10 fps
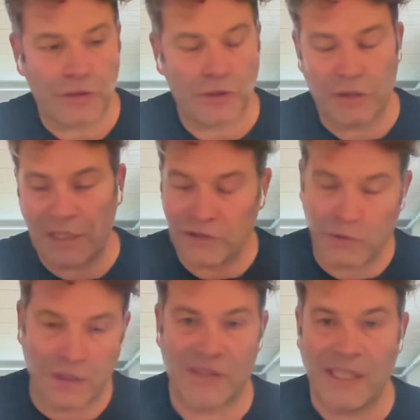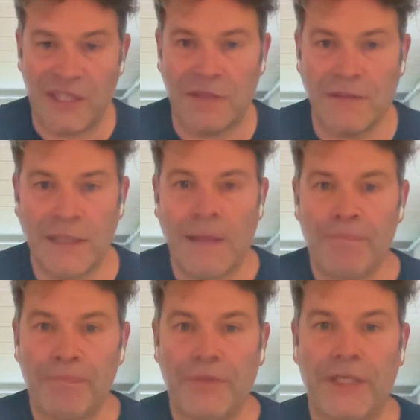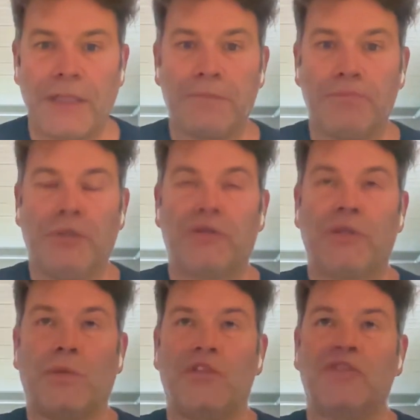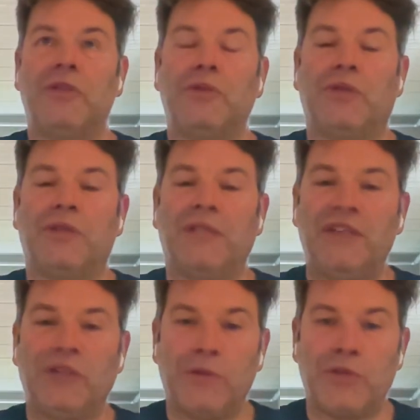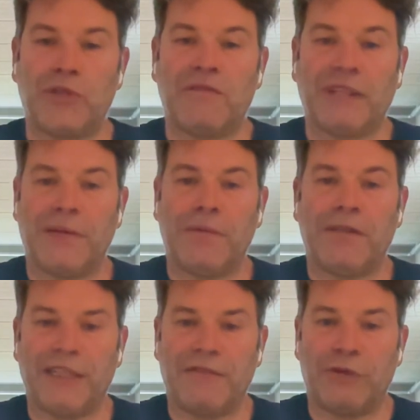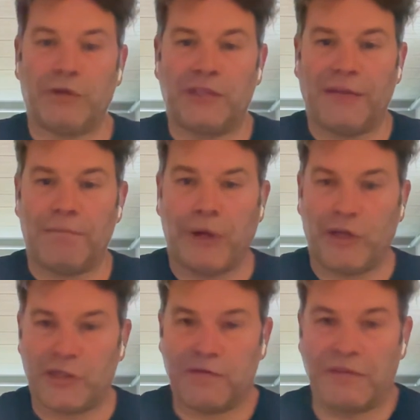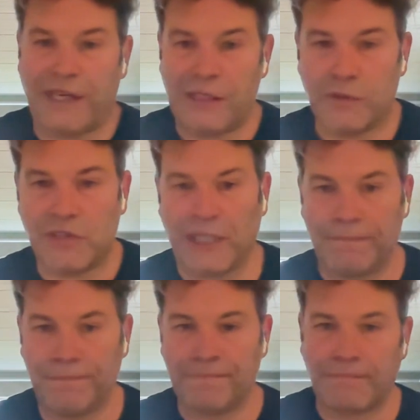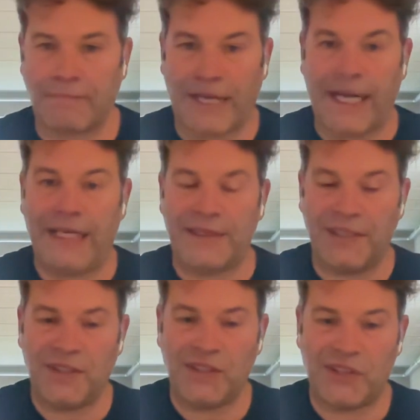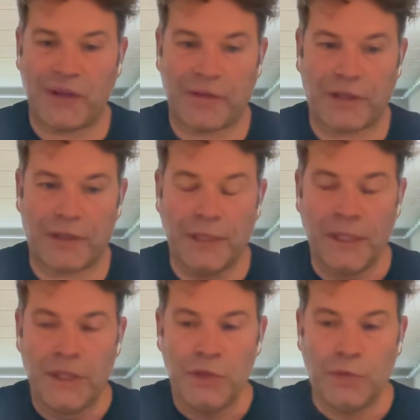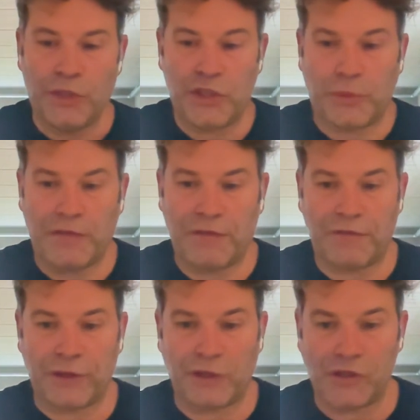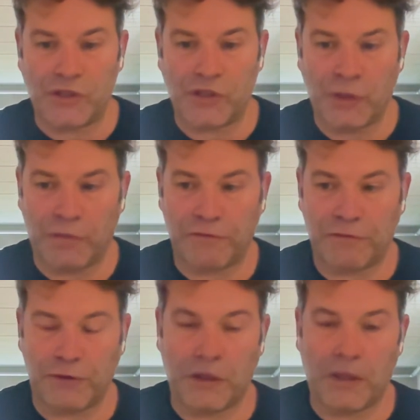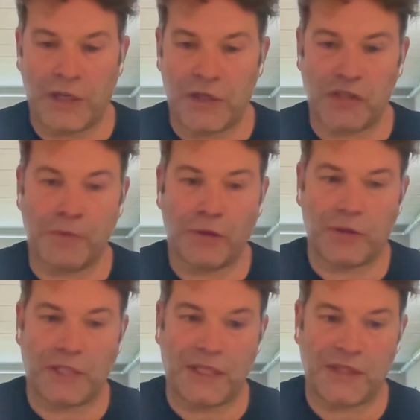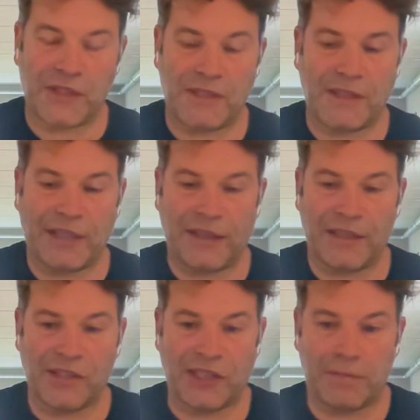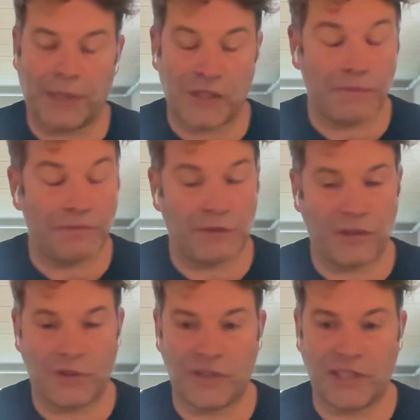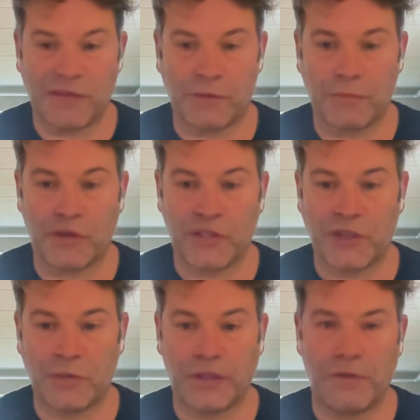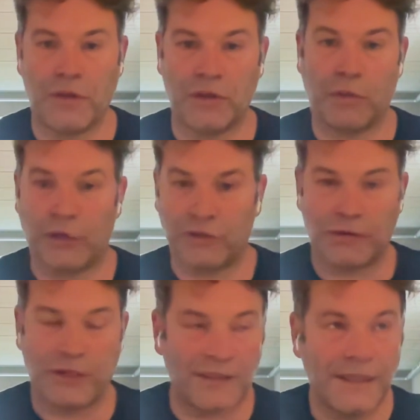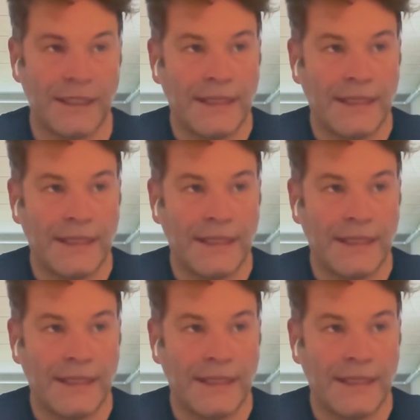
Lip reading: cutting and translation. But there was no turnkey solution available yet for that part of the value chain. And this is something which we've solved for the largest broadcaster in the Netherlands and Belgium. Very successful project. We got an award for it